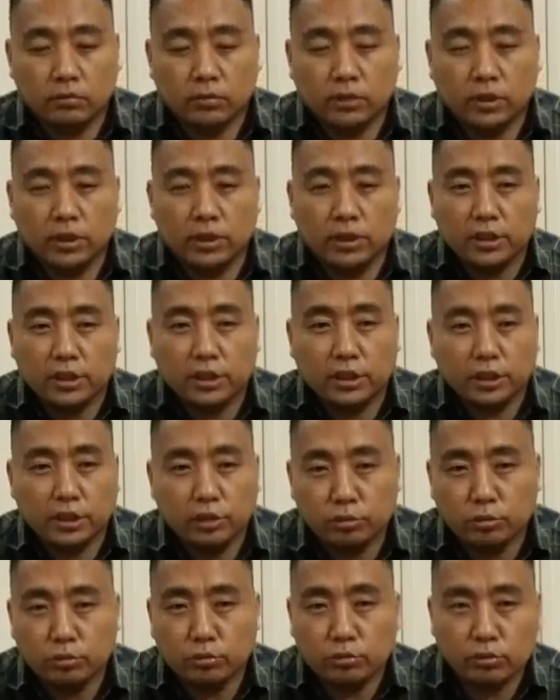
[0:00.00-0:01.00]
with a
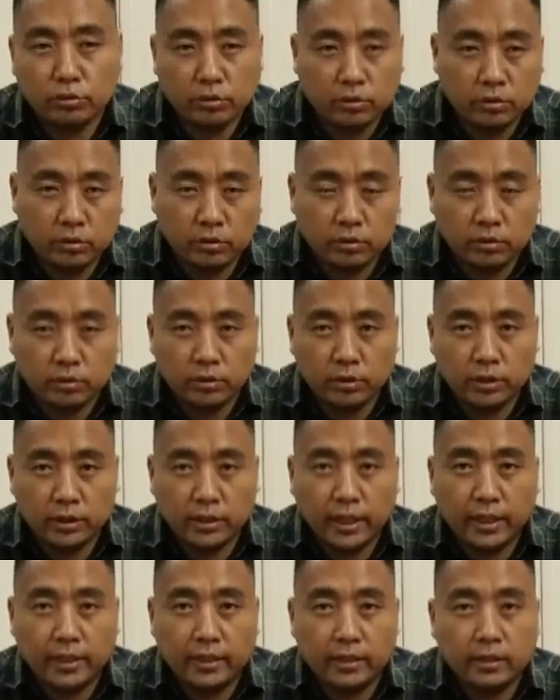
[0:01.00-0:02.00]
decision to
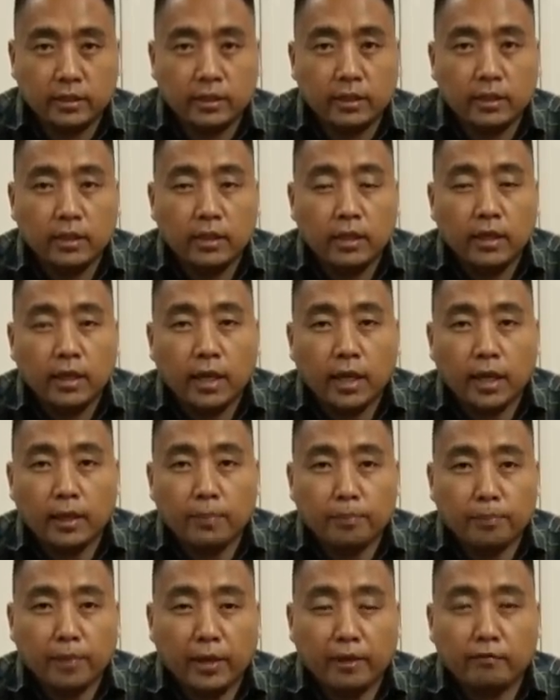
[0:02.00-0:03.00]
retire
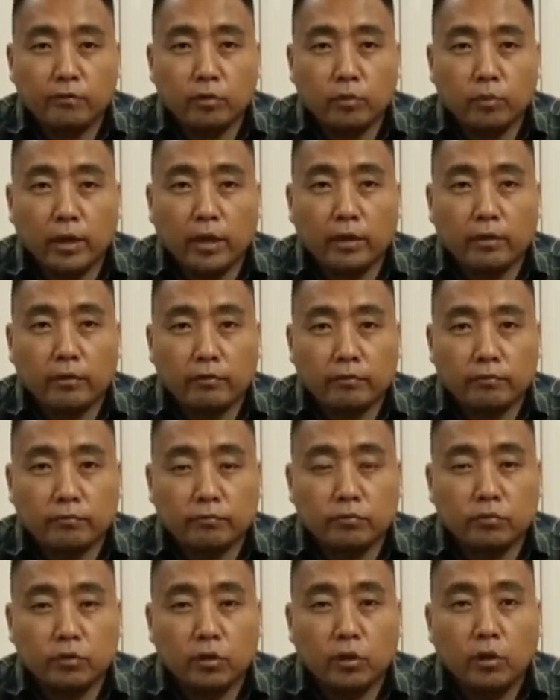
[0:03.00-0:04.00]
and pave the way
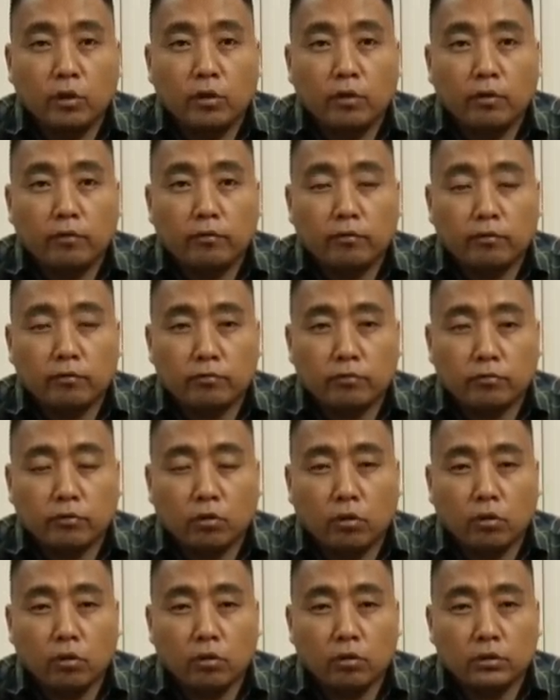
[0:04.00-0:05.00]

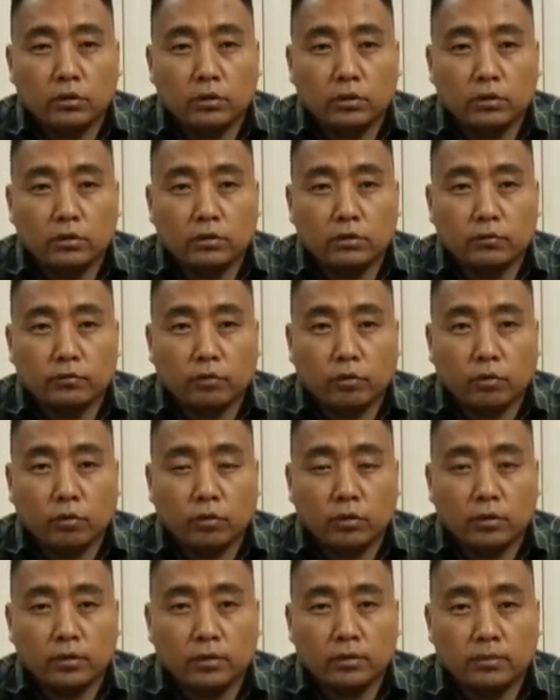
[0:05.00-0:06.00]

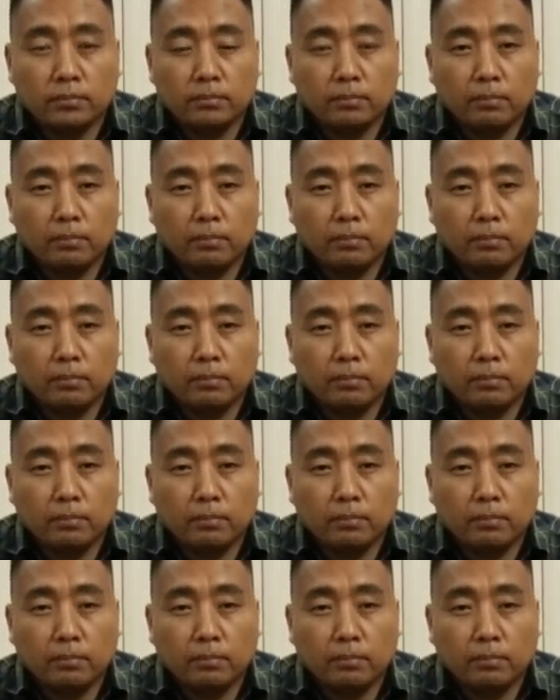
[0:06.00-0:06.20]
for the